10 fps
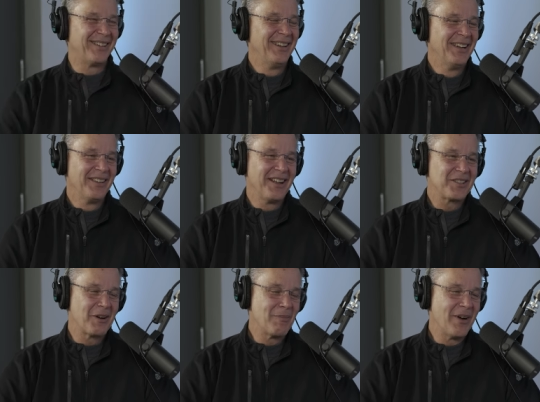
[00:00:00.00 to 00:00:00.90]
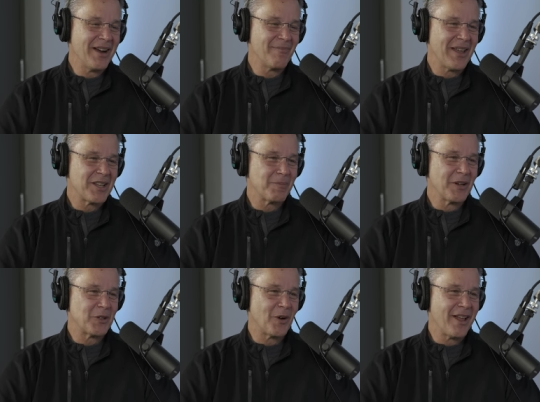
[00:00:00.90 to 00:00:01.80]
So that's great, Brian. And it's
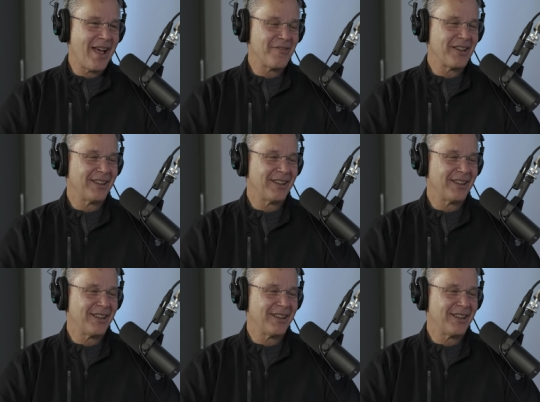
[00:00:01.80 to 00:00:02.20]
been a joy to have